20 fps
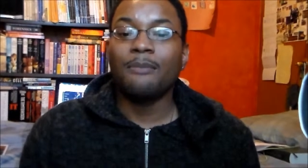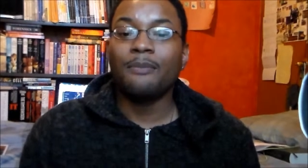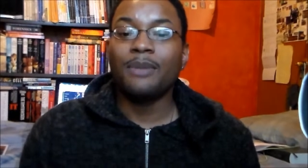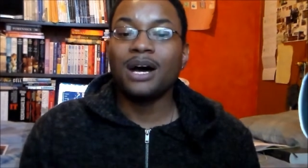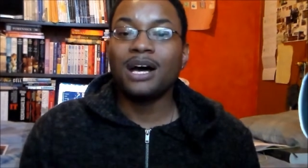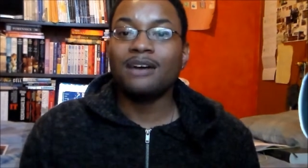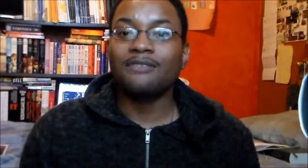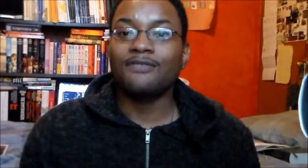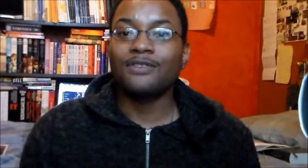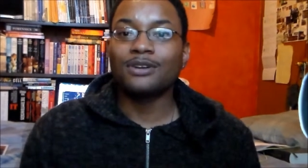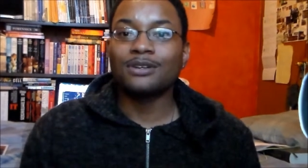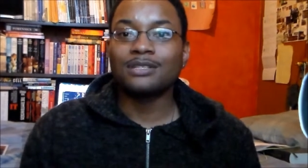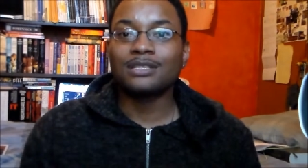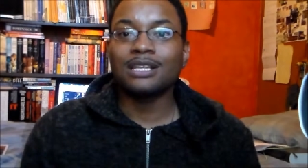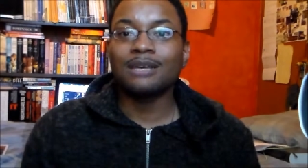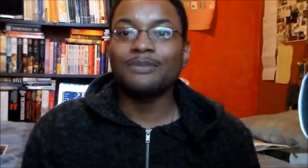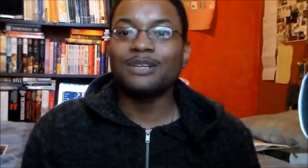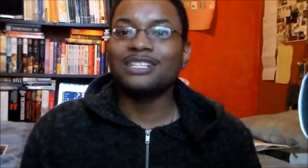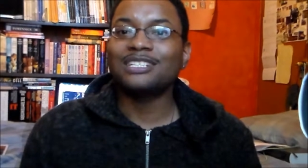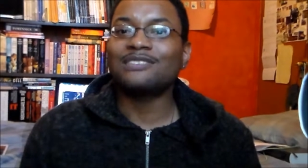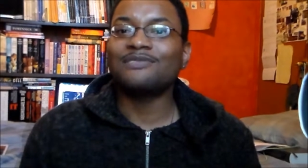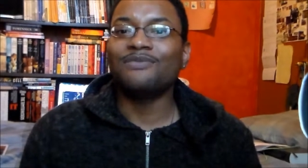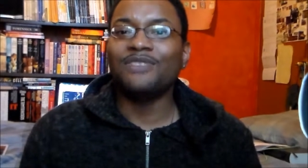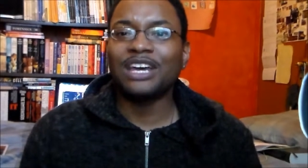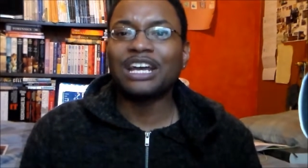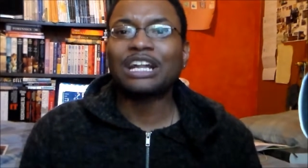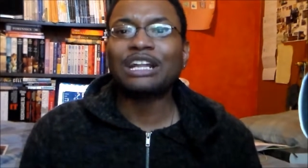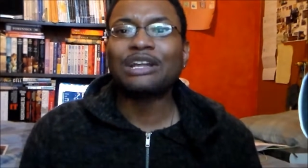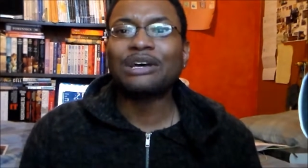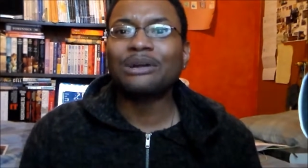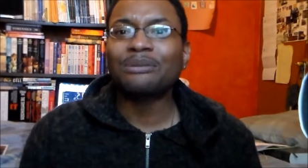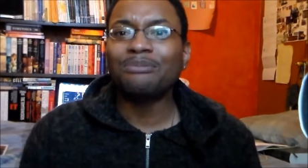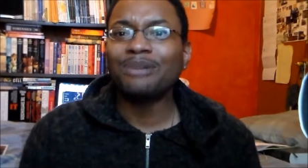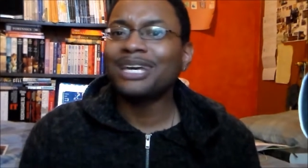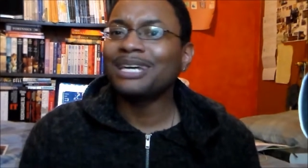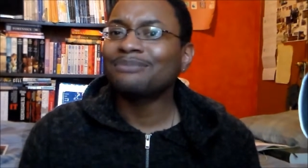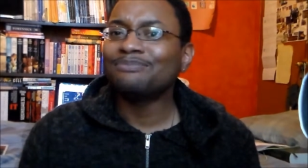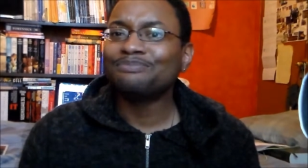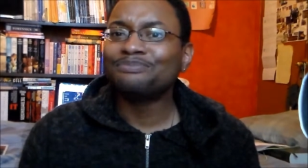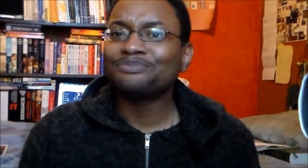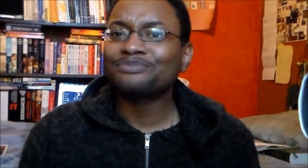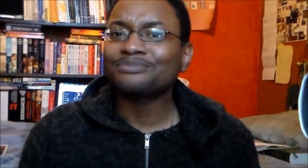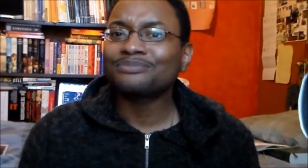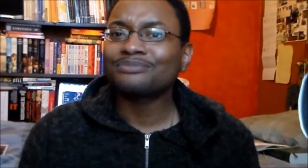But first, let me just vent a little bit.